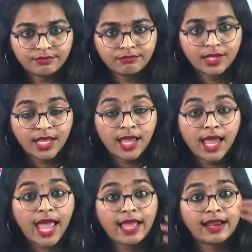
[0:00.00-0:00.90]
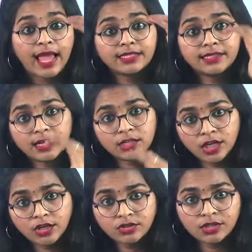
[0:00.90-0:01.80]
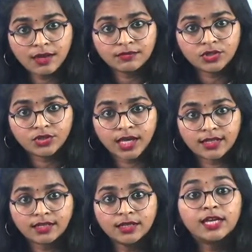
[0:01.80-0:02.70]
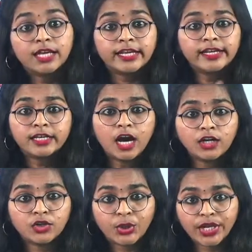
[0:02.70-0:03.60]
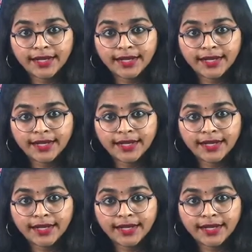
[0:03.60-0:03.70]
And as they are trying to come together, it will turn into a liquid.